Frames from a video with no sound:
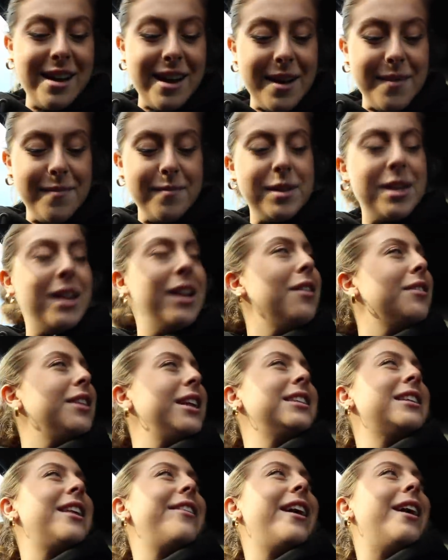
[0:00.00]
Um, so little
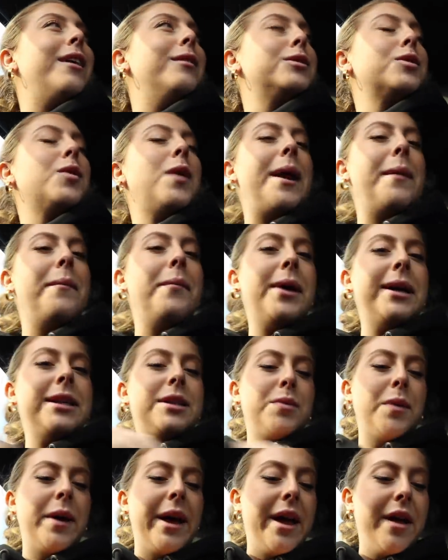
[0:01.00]
things like that I was quite
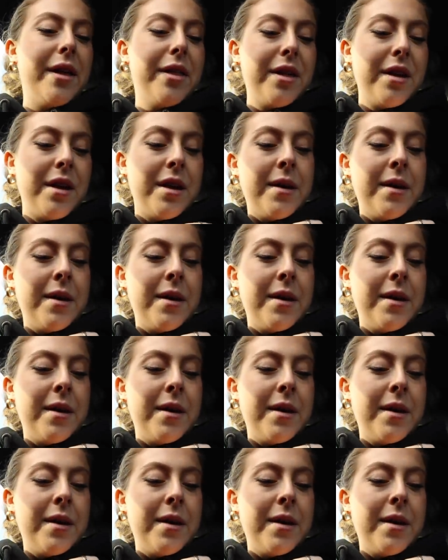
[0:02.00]
impressed with.